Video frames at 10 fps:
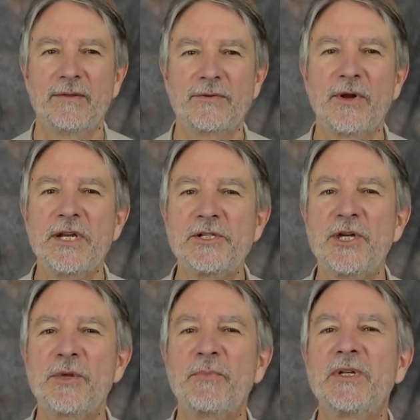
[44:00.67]
So let's
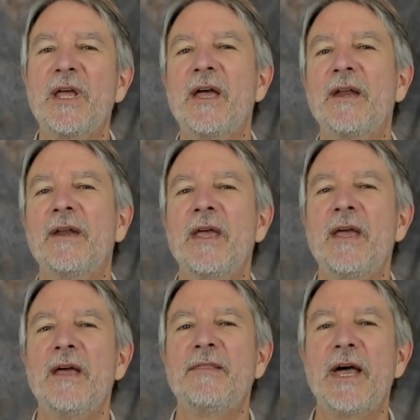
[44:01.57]
just pretend
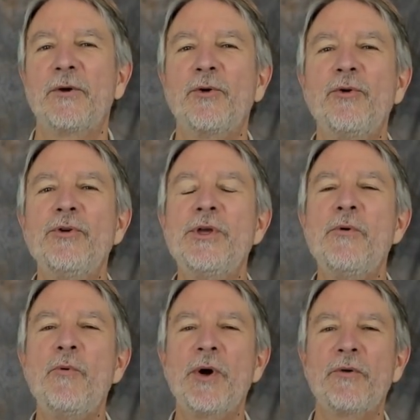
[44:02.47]
that who
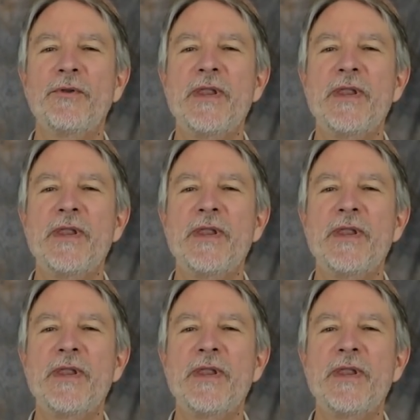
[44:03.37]
you will